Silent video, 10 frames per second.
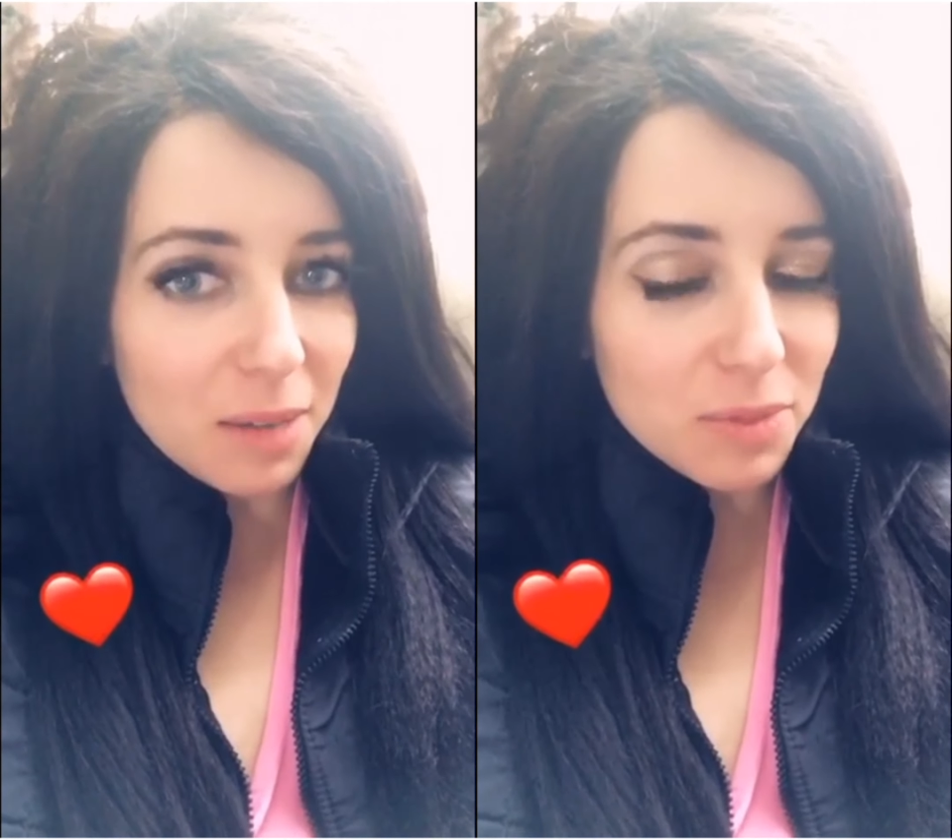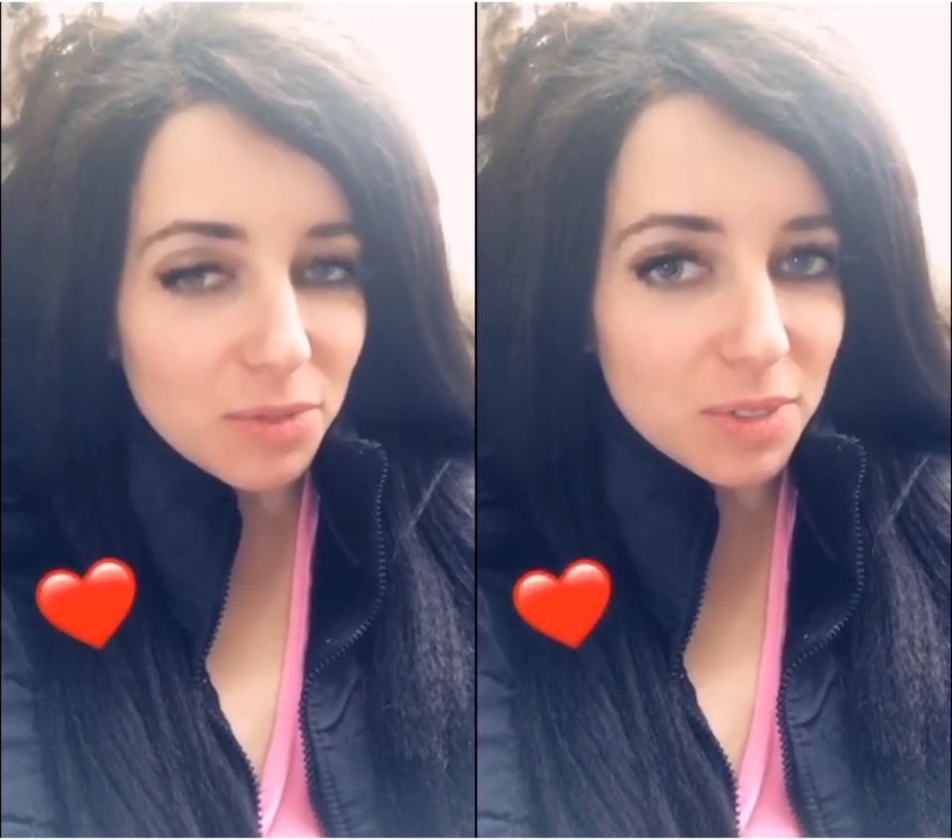
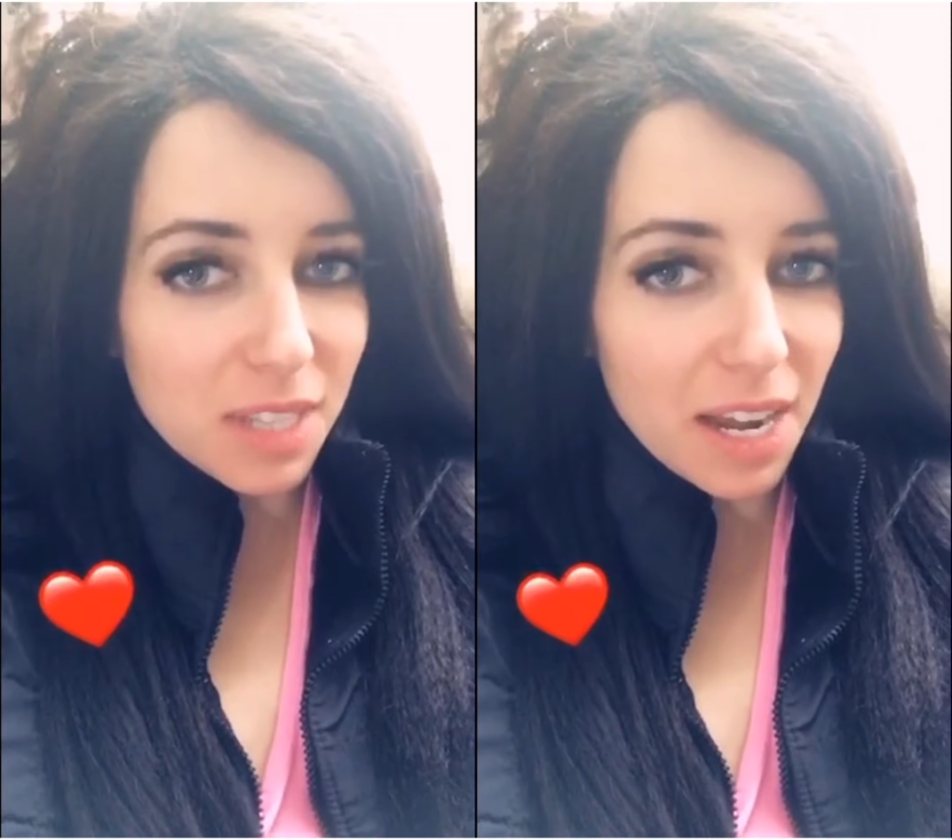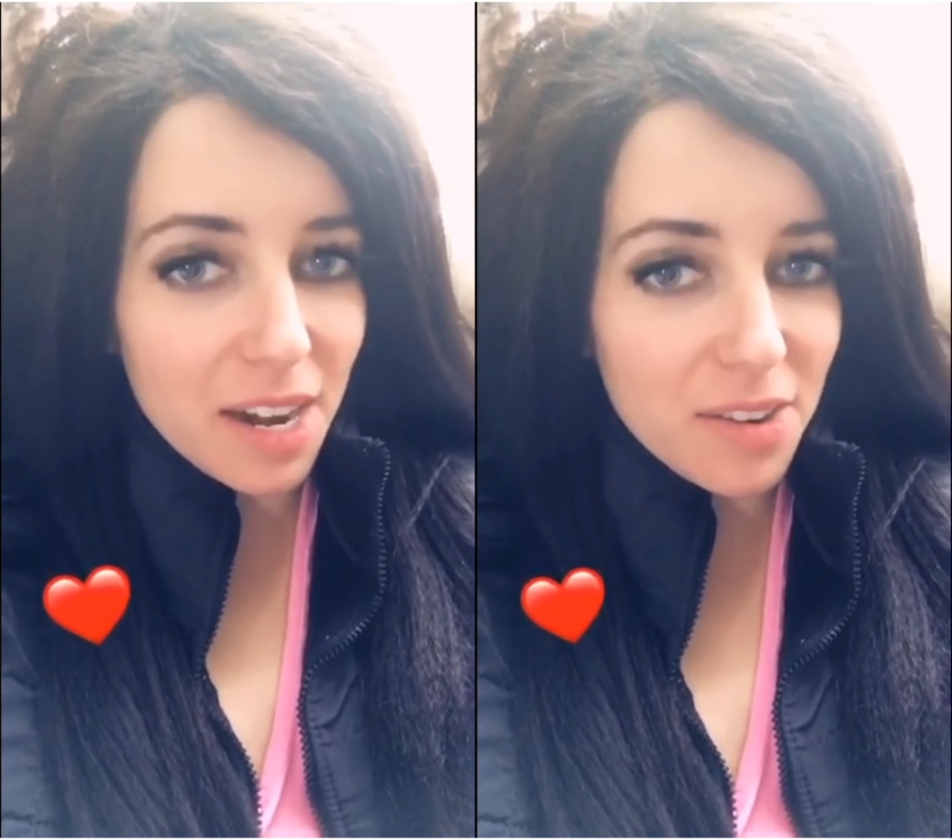I'm so
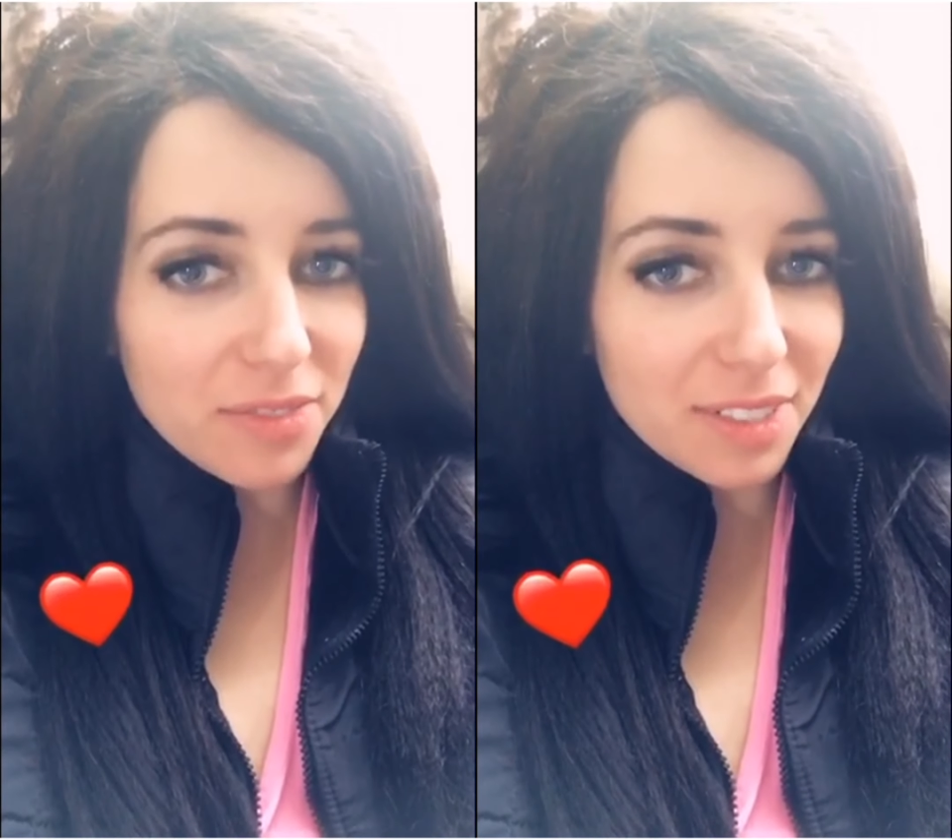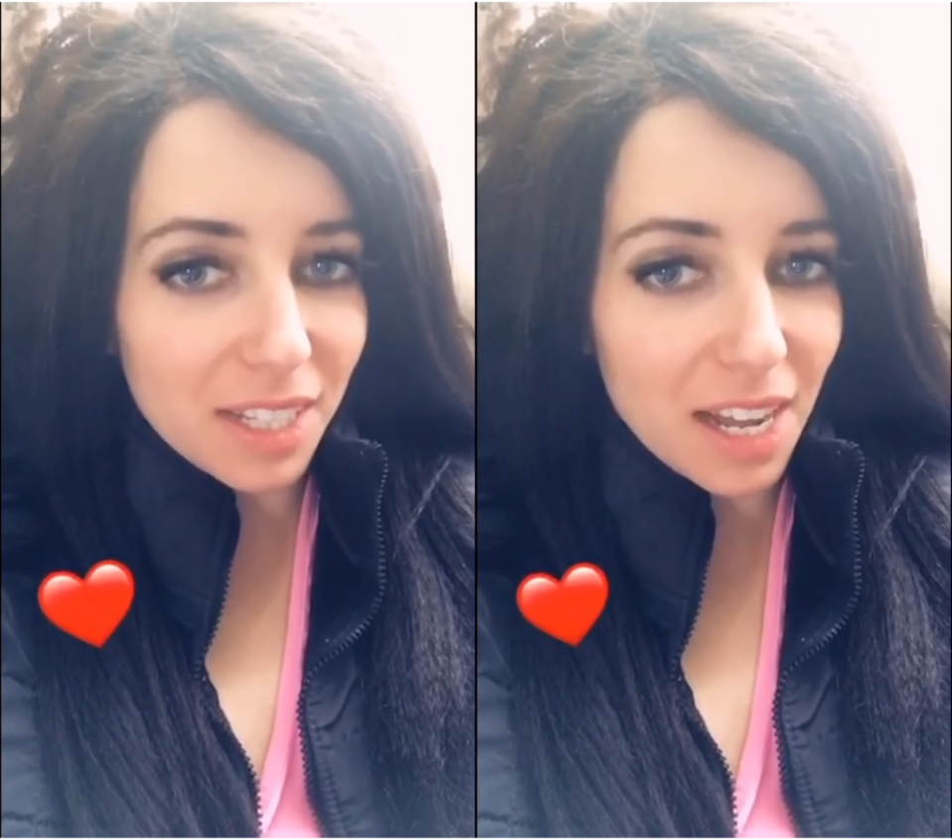tired
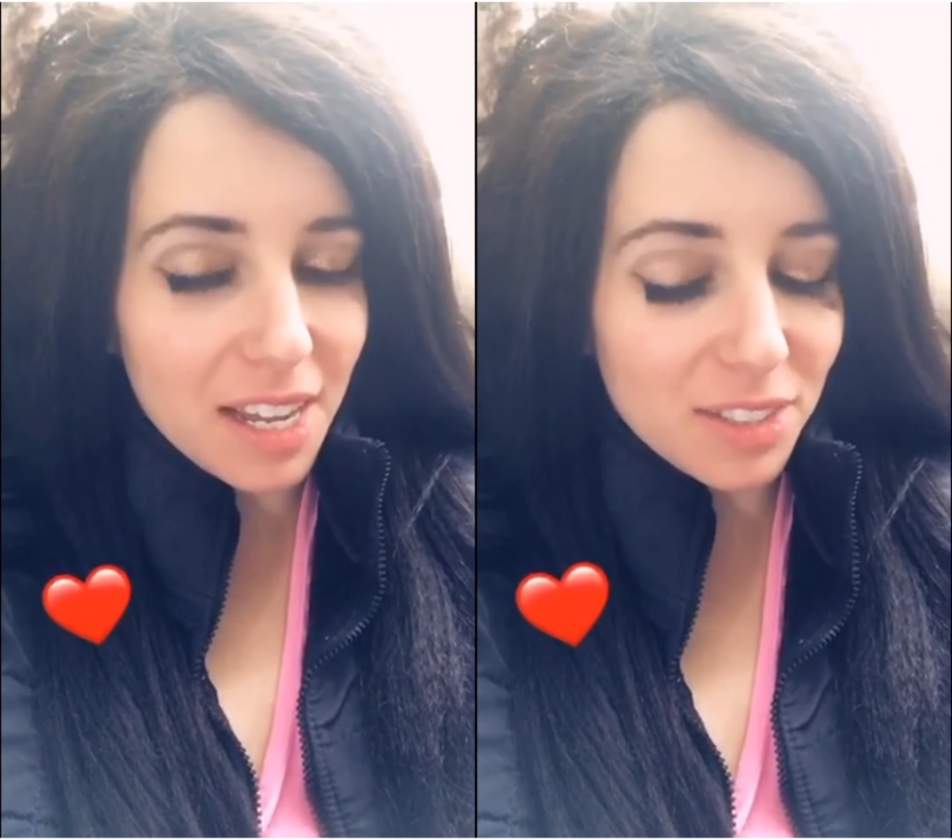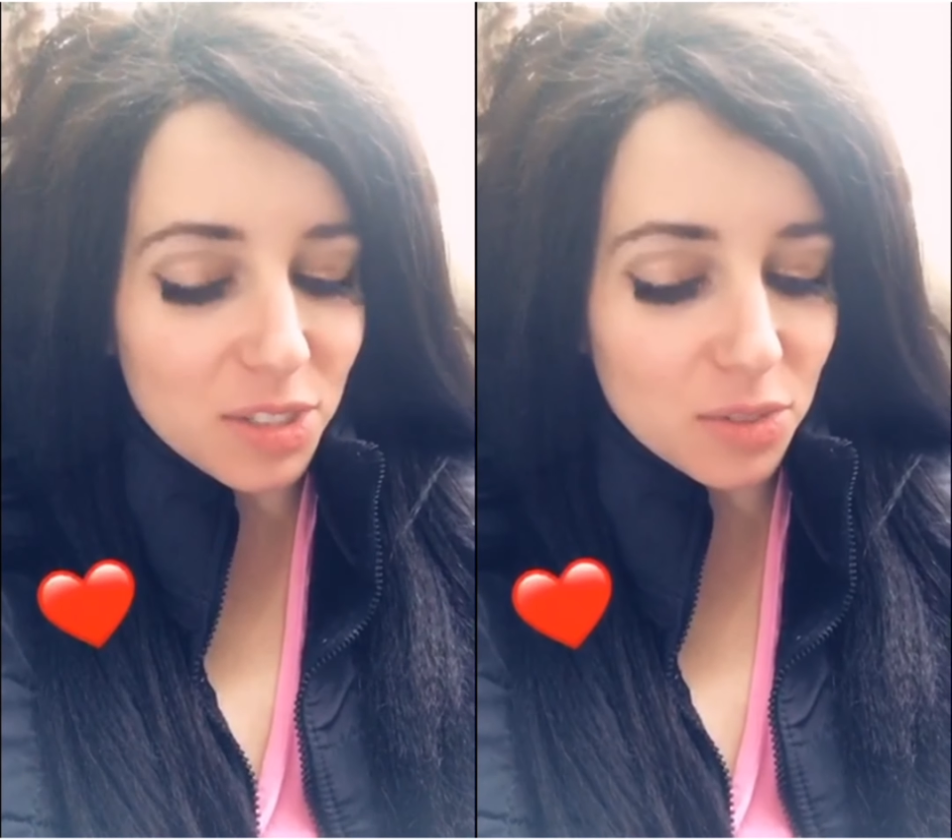of
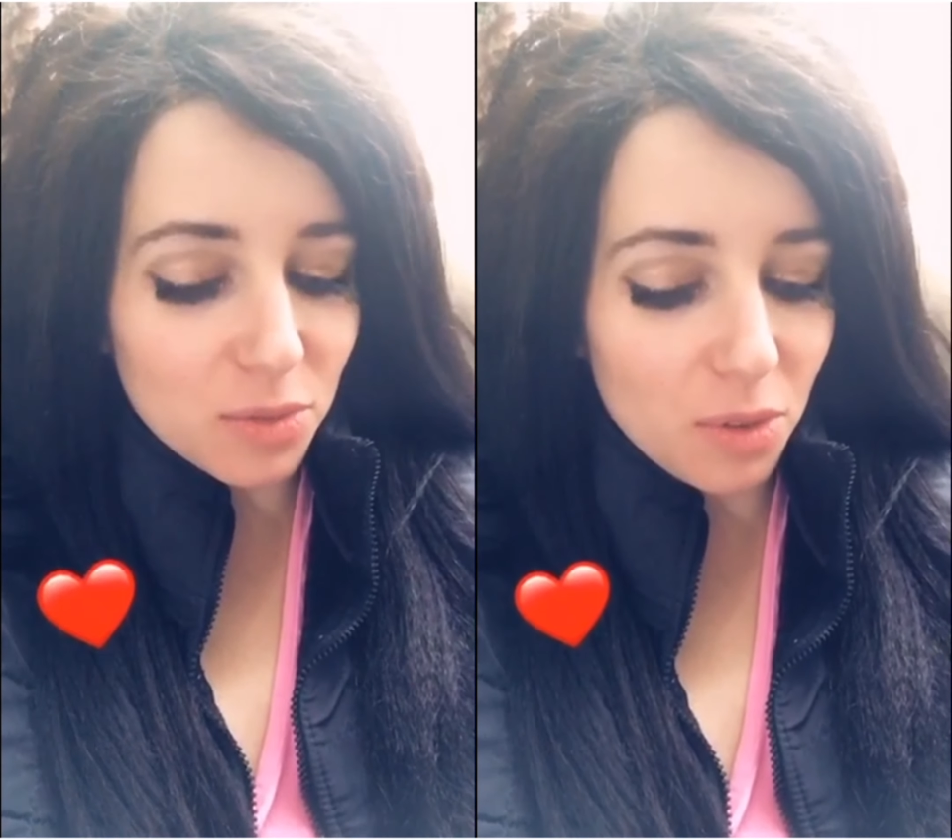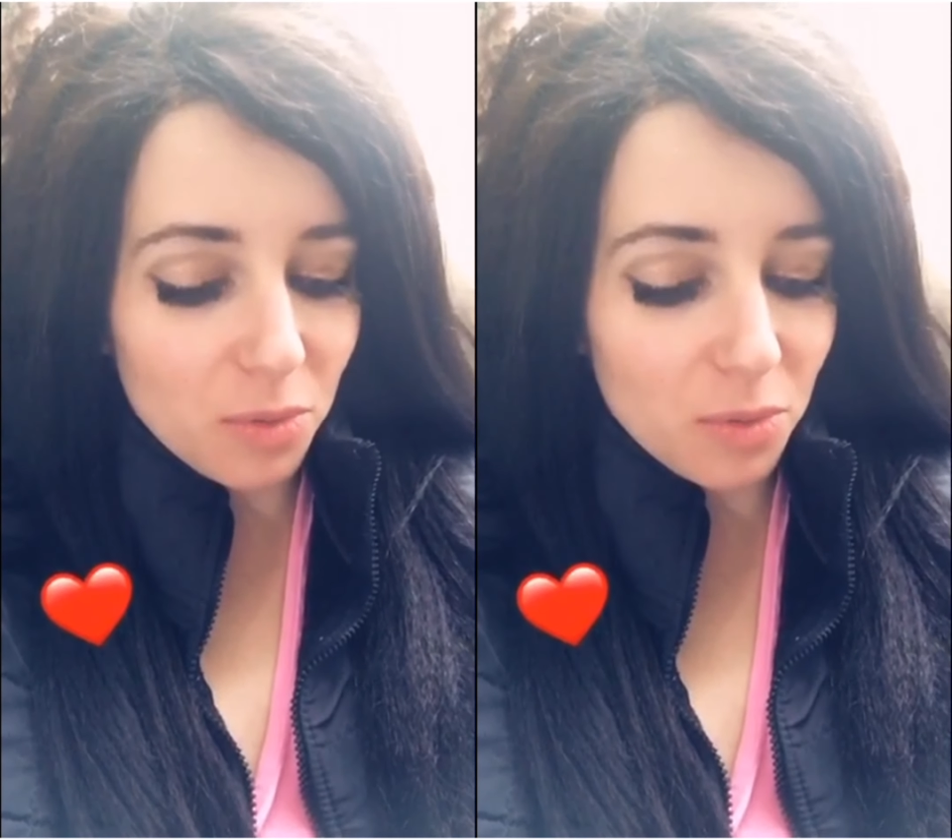guys just